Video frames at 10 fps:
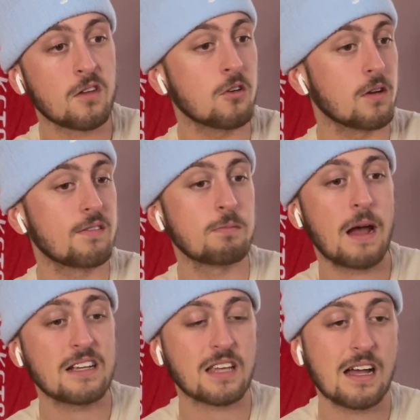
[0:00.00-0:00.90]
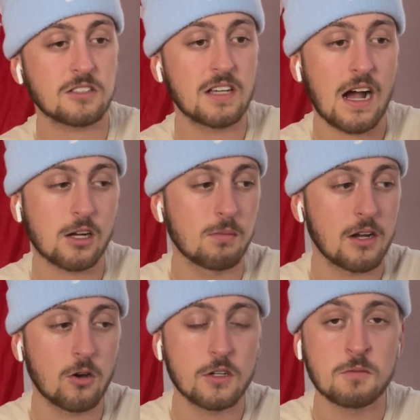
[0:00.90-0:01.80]
You know, even Pascal Siakam,
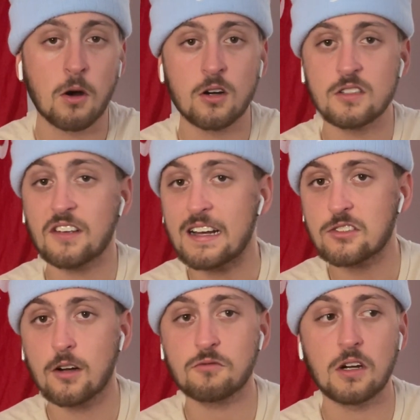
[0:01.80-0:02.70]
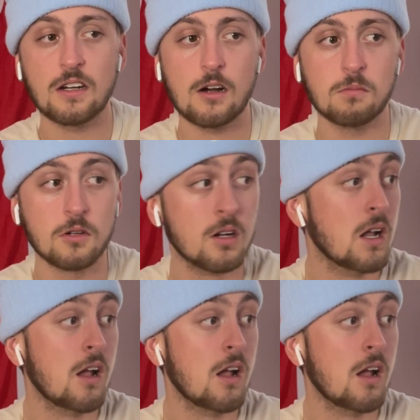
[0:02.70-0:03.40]
I know he's balling his ass off right now, but